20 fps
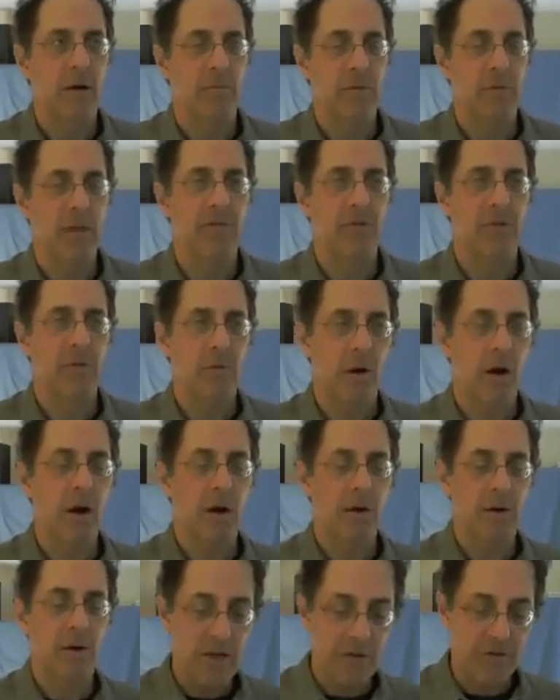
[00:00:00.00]
If you
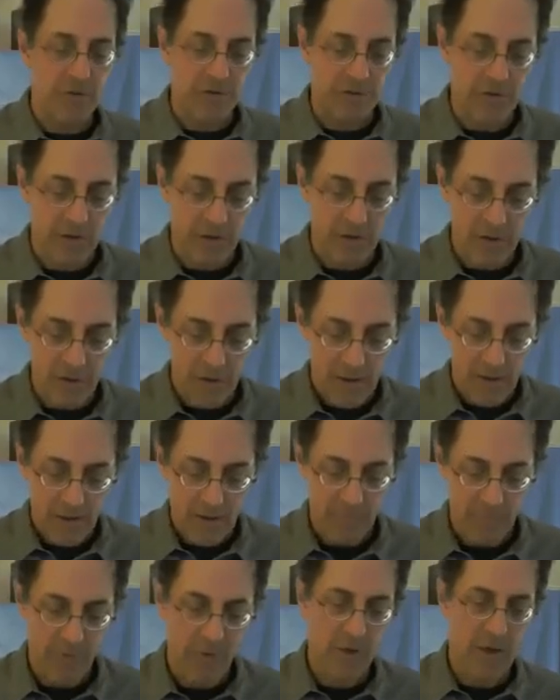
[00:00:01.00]
are interested,
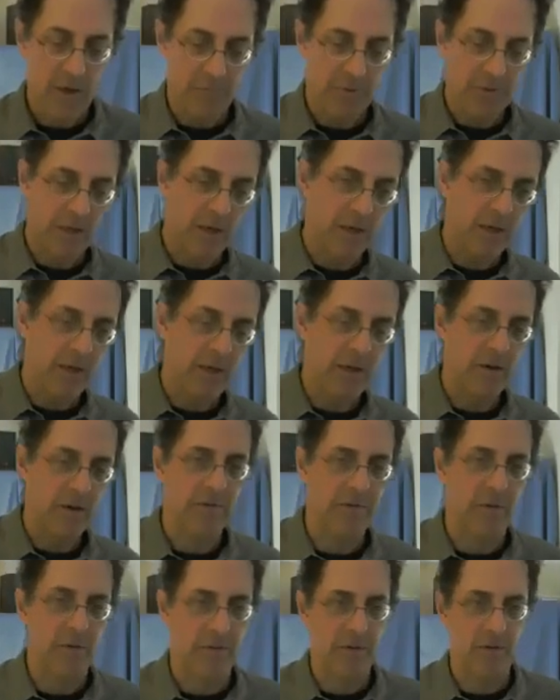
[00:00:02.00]
I'll put in a plug here
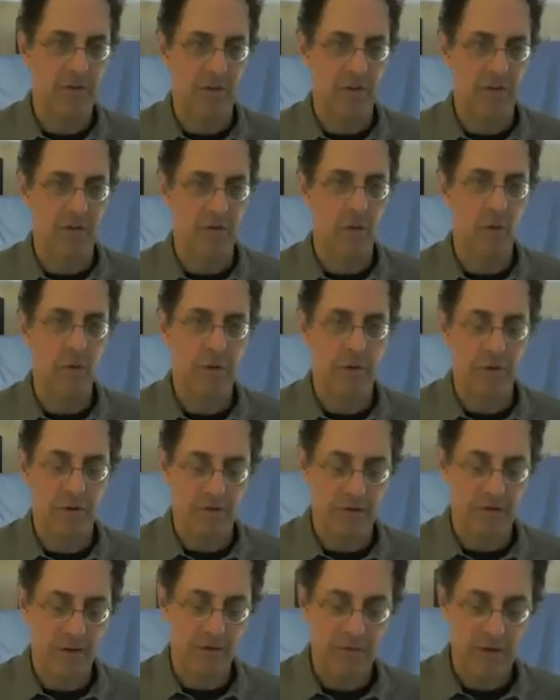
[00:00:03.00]
for Physics
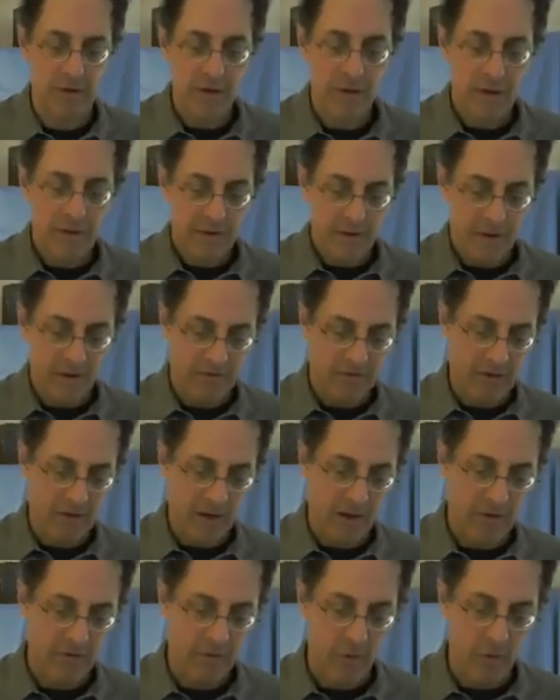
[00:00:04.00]
237. That's the
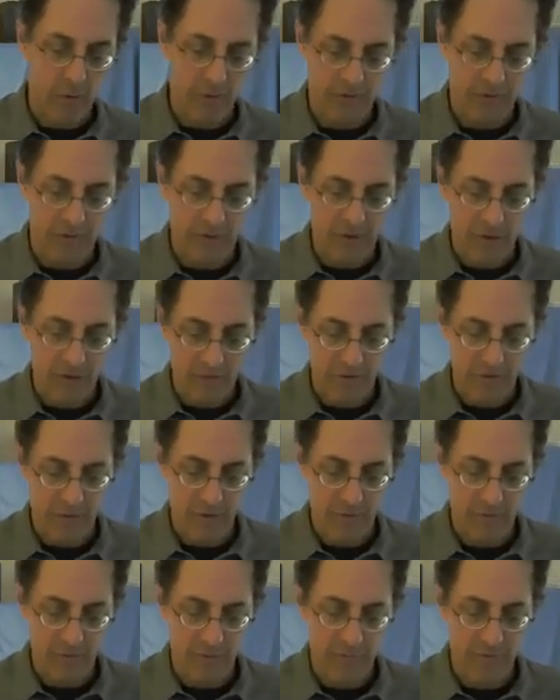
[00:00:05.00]
next course in the
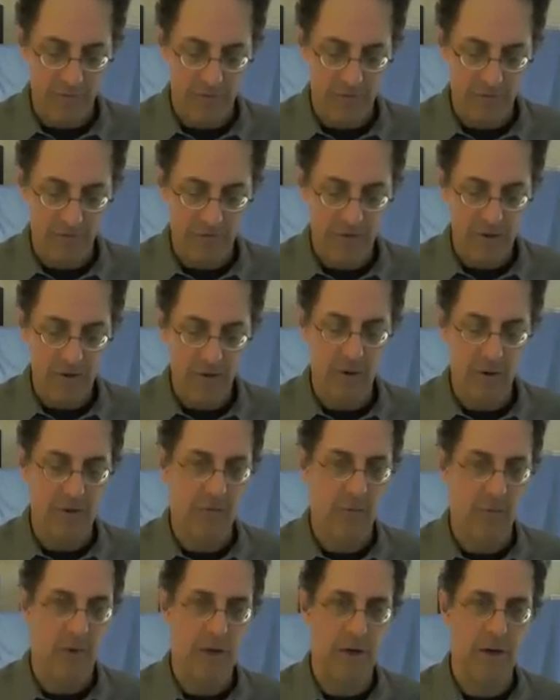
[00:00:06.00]
introductory physics
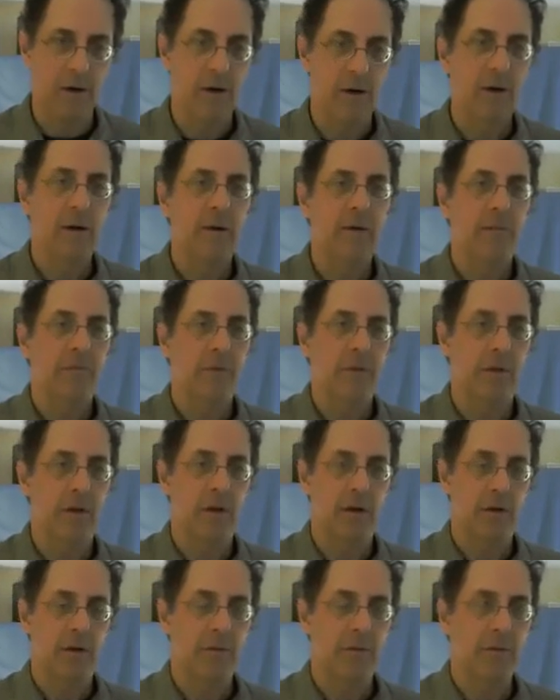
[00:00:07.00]
sequence where
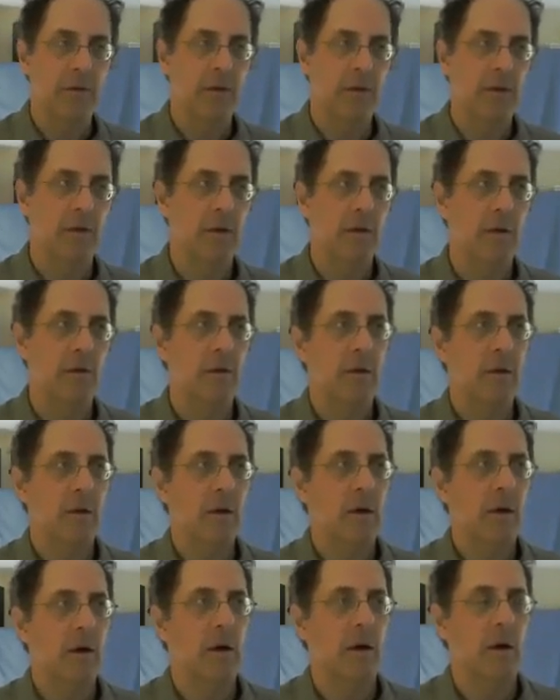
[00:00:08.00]
the
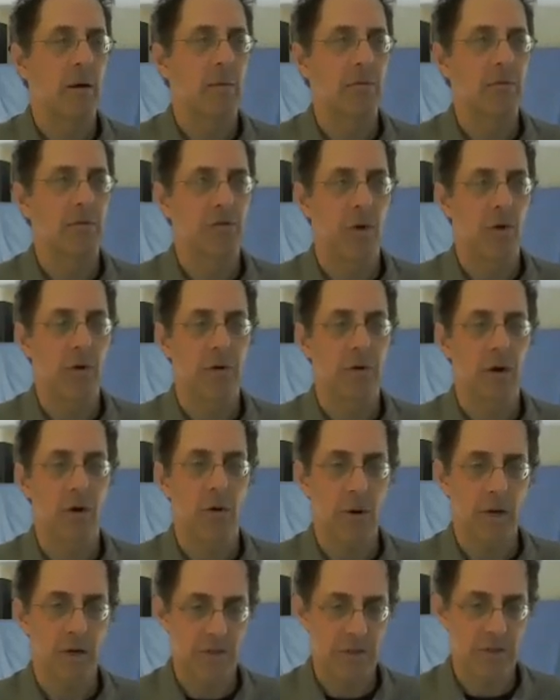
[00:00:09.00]
Schrodinger
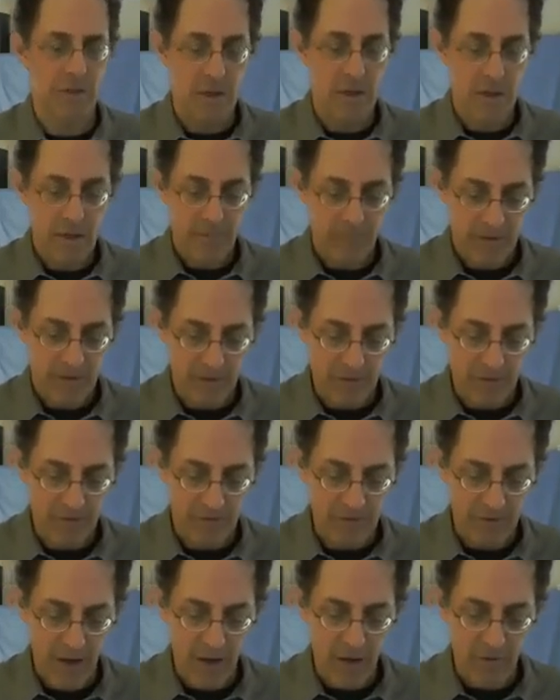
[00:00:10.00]
equation is
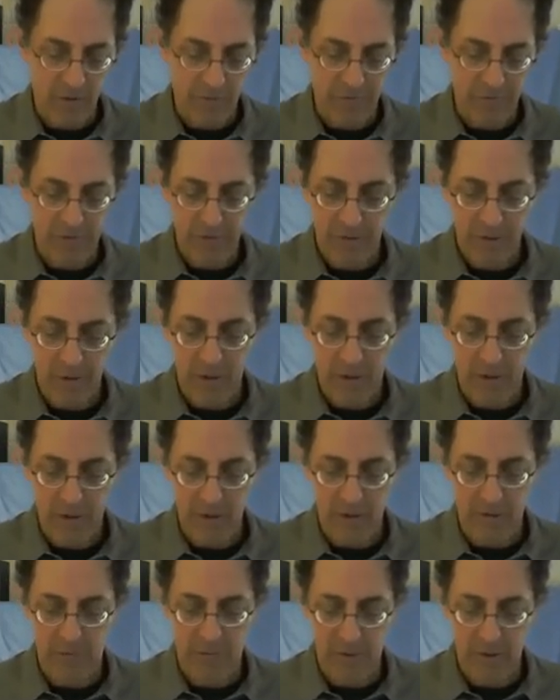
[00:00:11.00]
solved
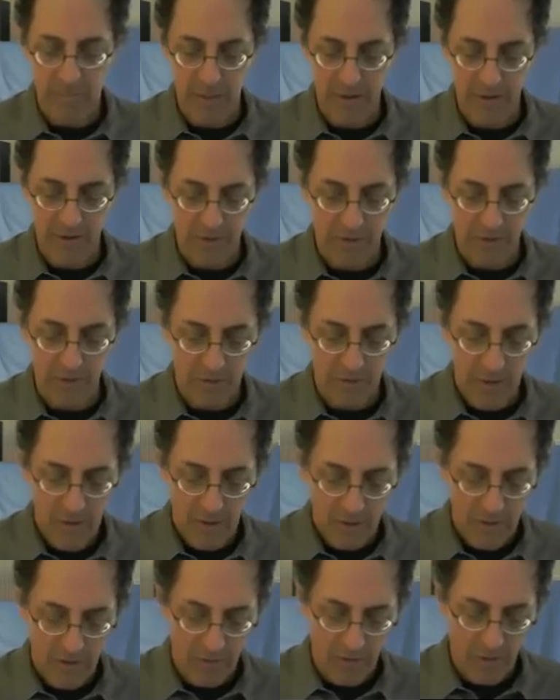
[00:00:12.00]
in 3 dimensions
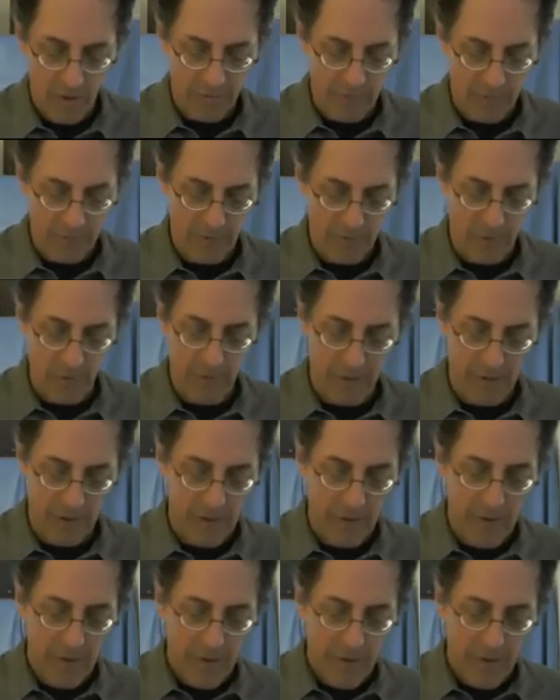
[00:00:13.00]
in all of its glory.